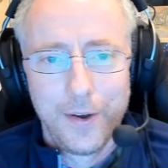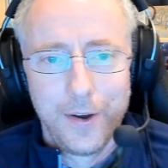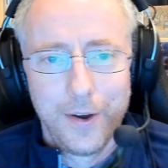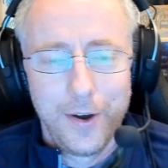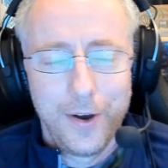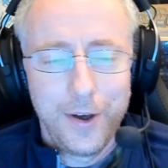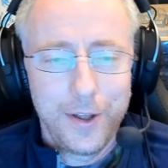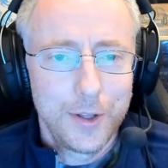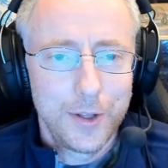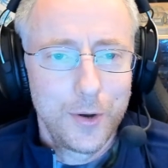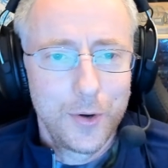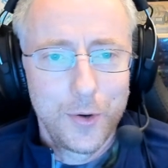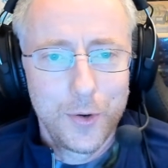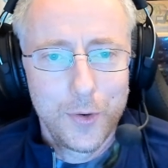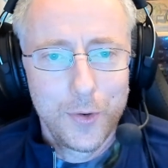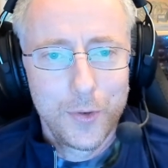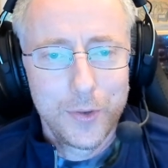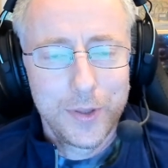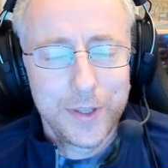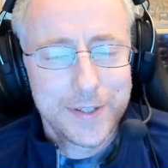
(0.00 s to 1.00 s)

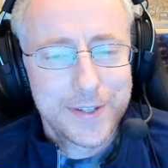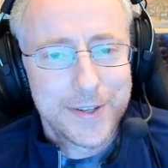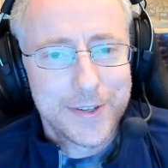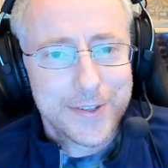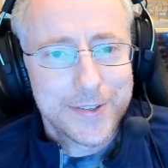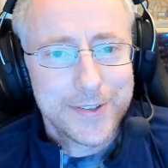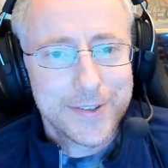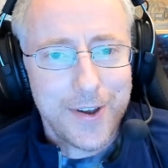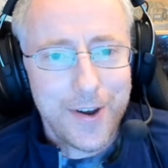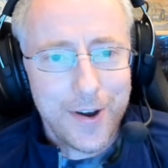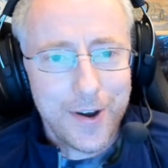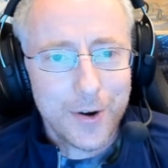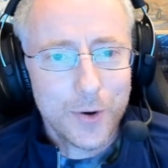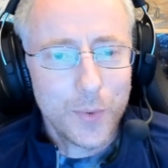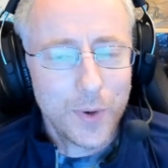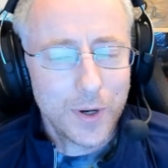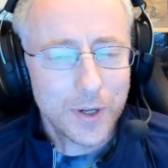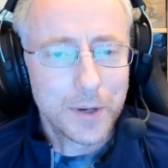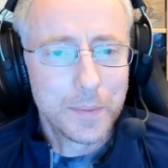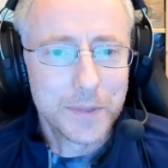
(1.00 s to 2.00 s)
Hello, this is Zoc.
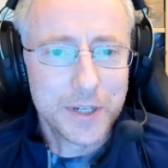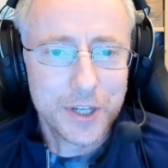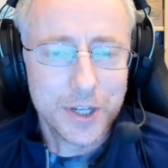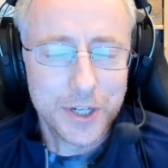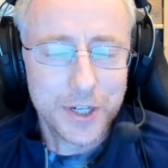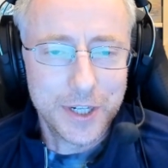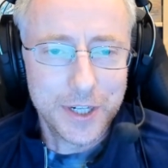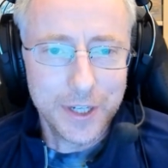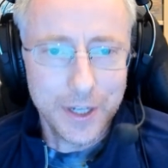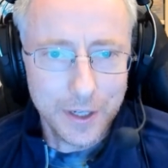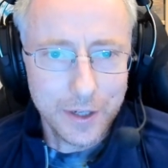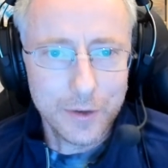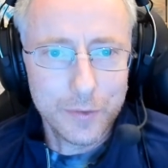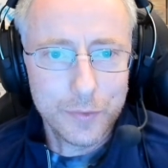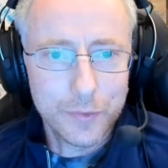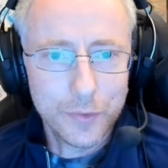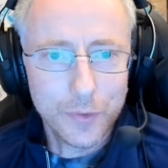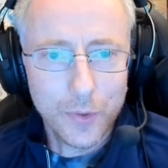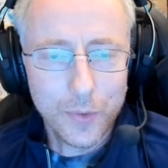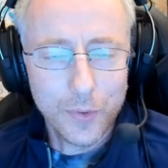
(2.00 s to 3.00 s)
Welcome to
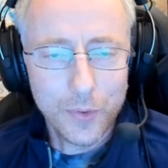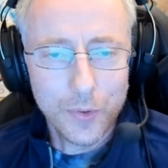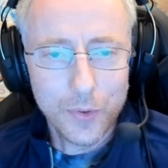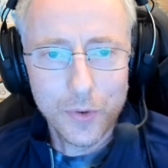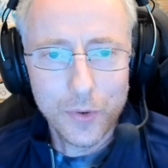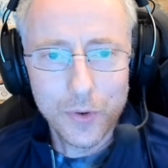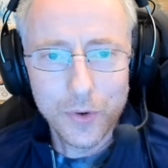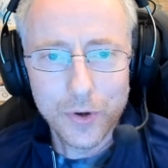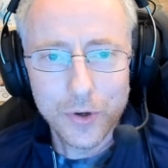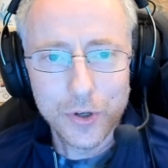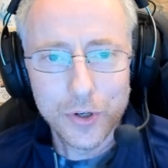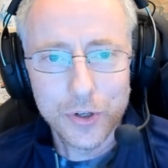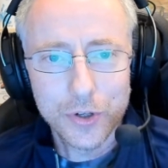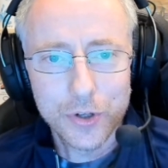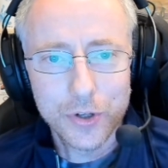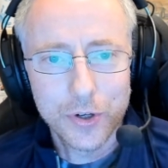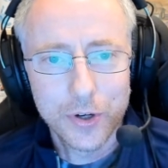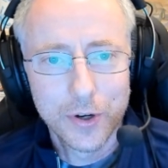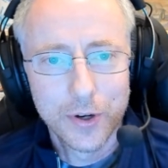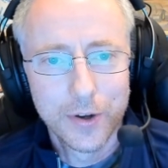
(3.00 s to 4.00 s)

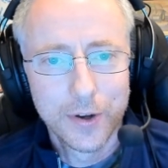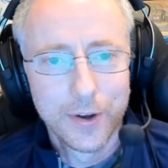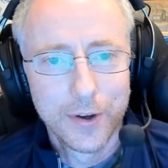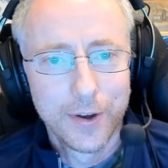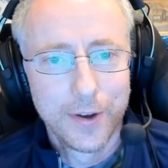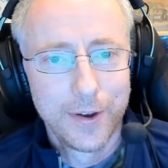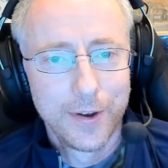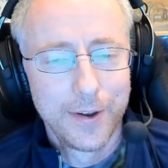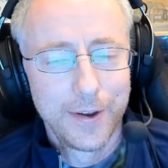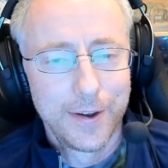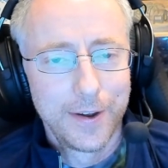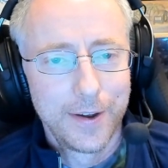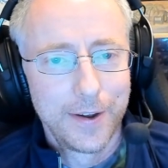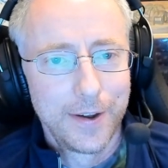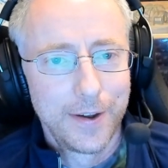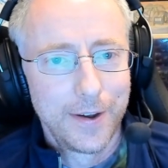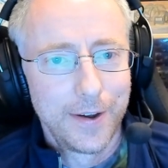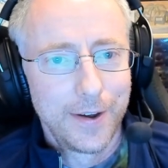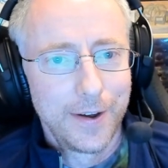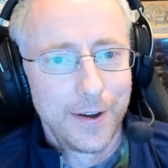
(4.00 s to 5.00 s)
Dataforge.
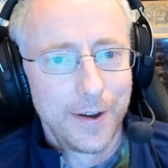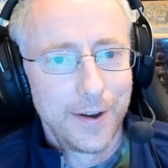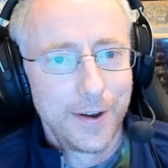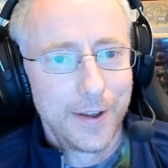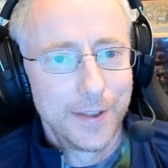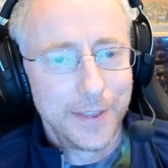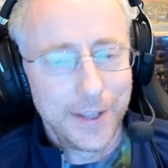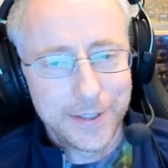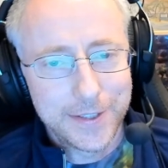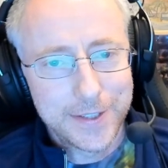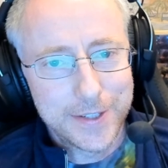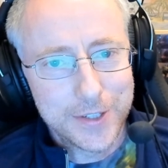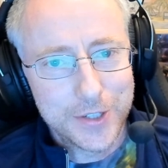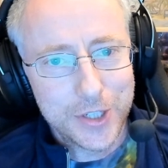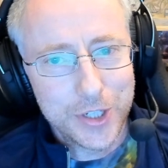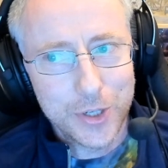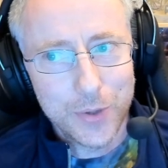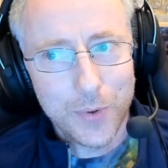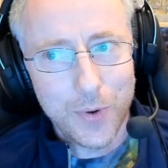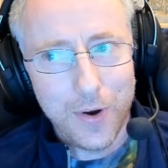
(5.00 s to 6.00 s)
Nice to see
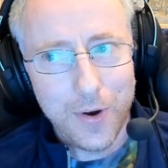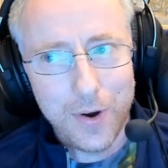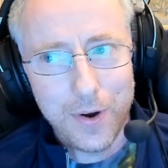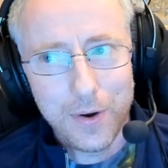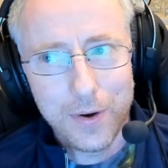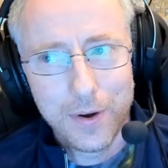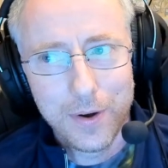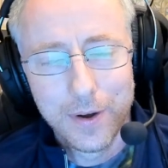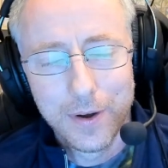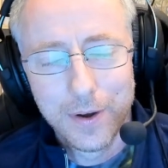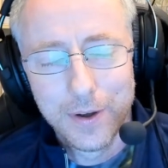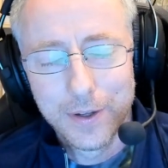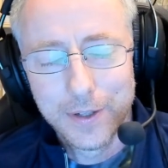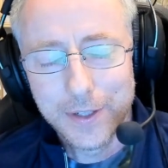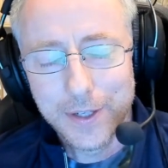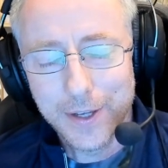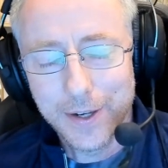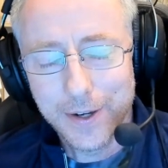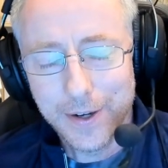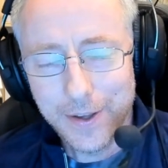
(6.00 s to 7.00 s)
you all.
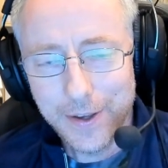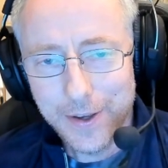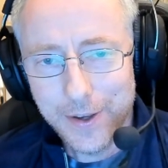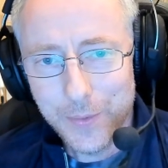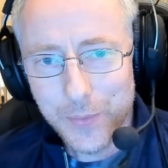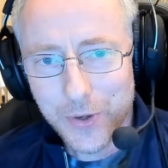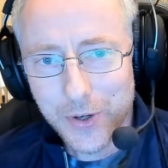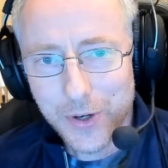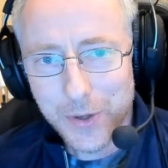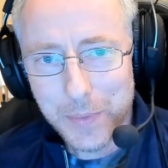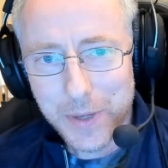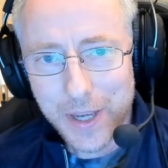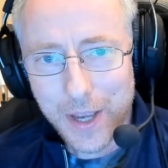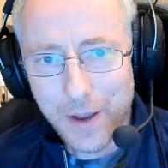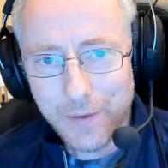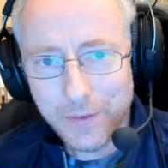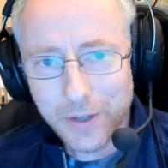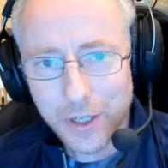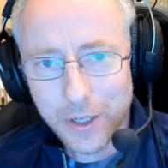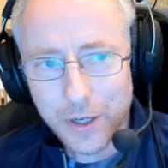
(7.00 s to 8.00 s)
Today we're going to be
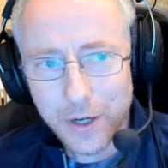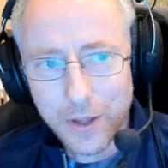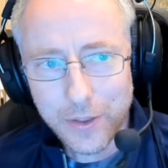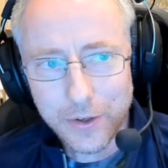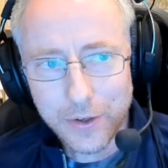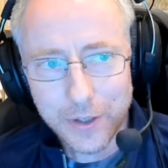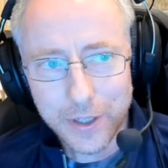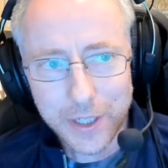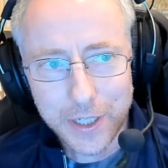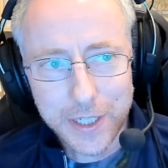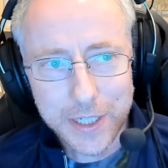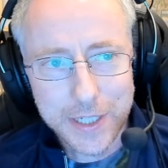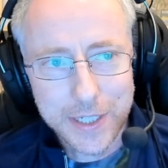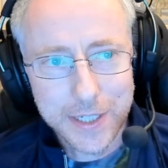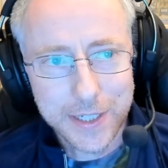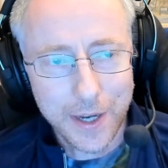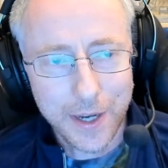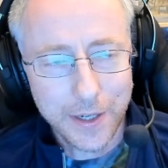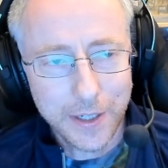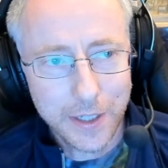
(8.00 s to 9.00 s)
having another
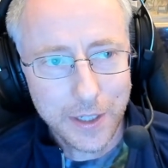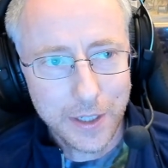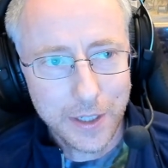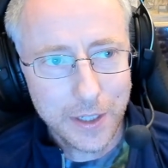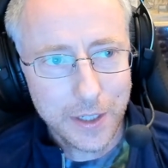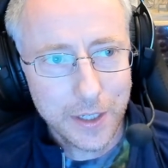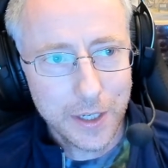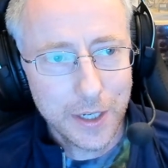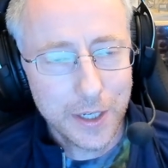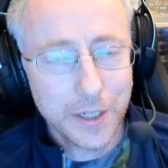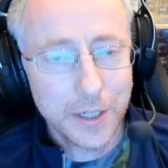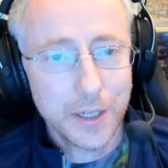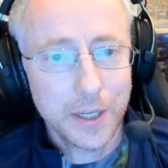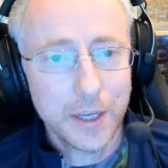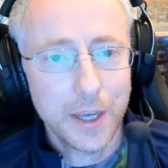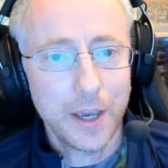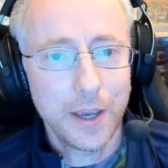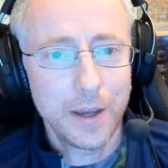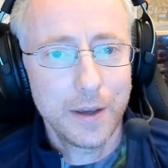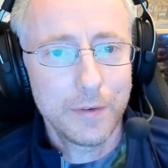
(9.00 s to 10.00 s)
exciting
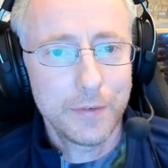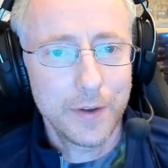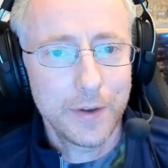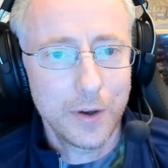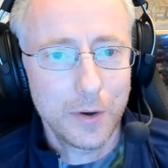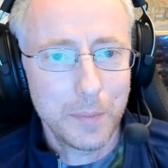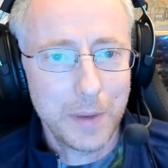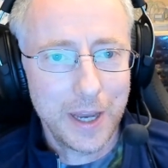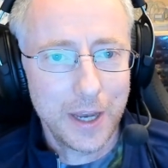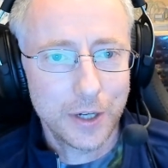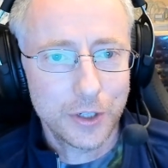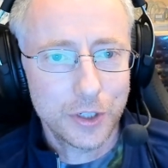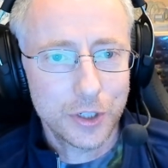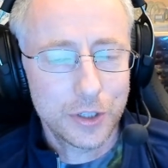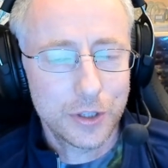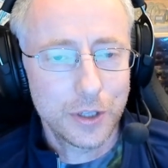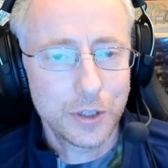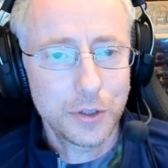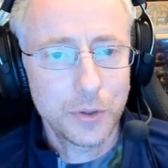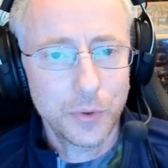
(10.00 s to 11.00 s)
NKFL match,
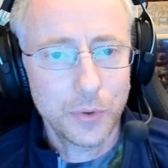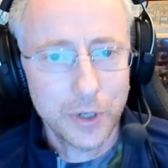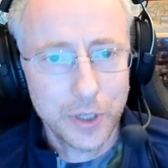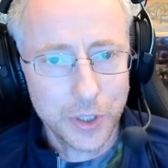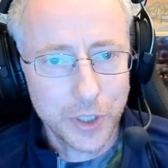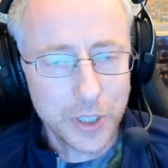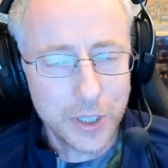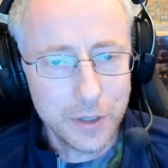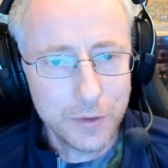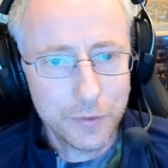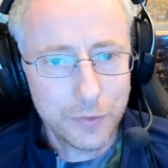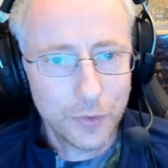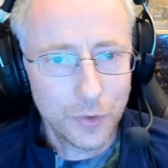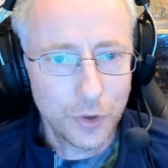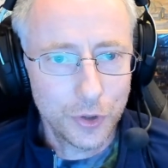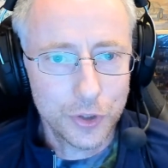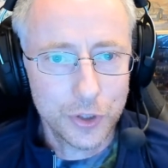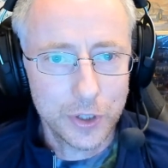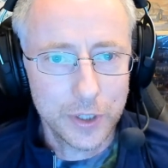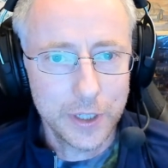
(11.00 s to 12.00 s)
the Nordic
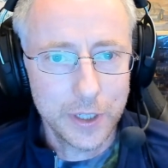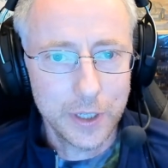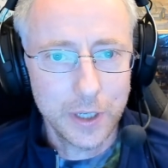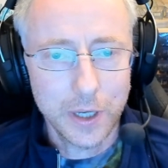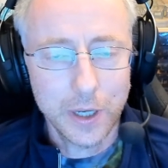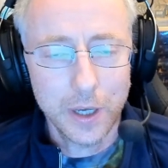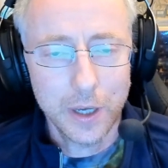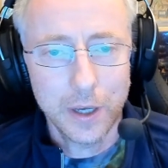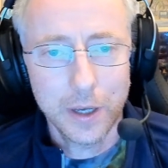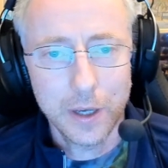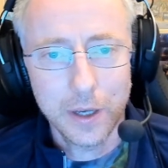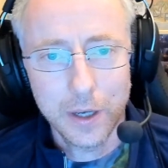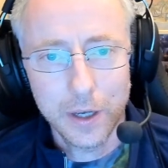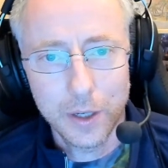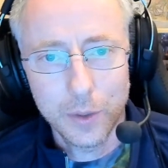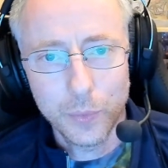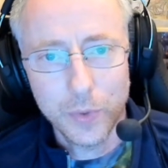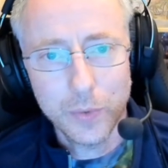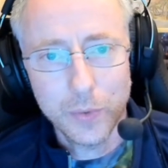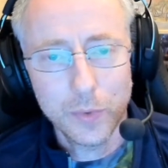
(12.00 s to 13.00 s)
Keyforge League,
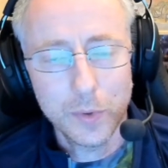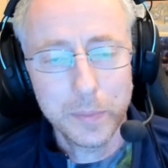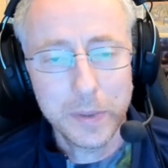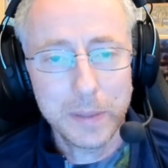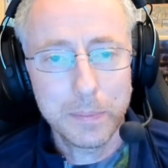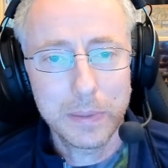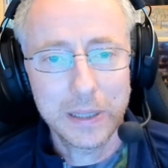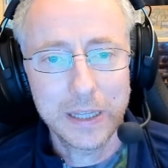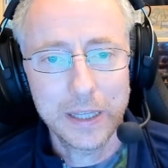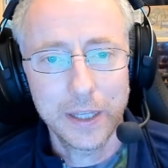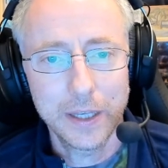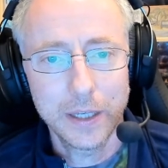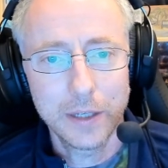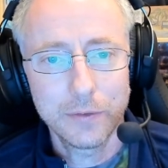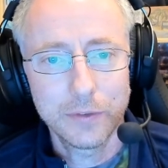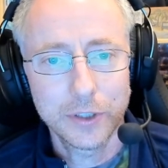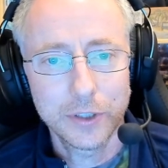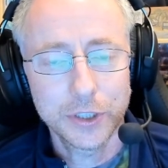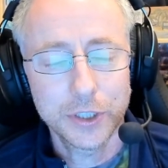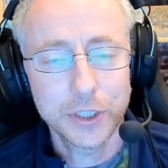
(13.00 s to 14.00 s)
and we will be playing
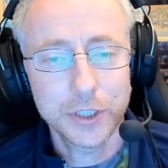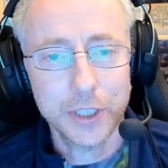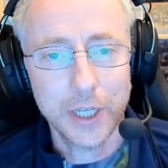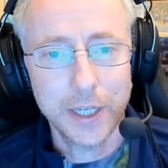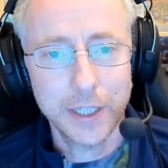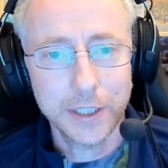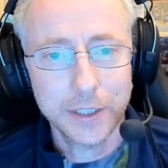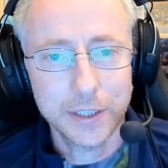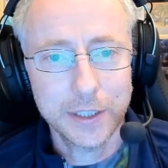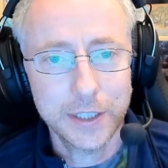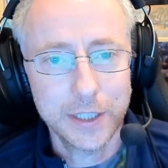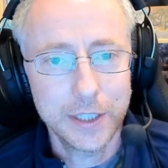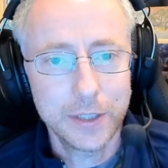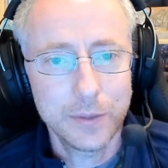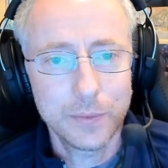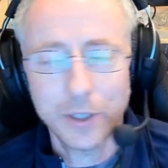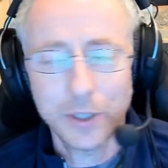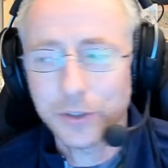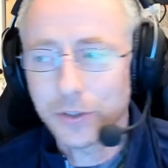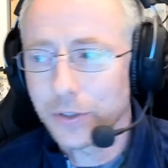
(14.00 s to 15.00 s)
versus ST
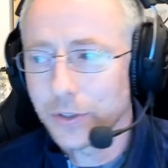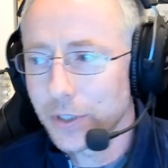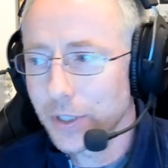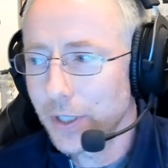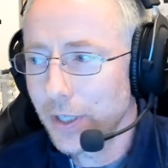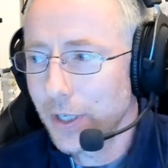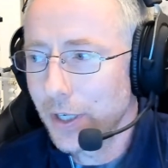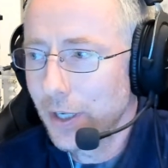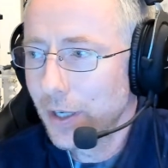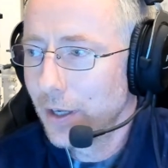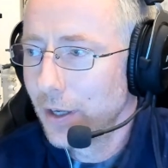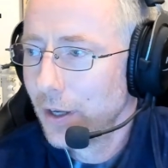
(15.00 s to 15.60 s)
Russell today.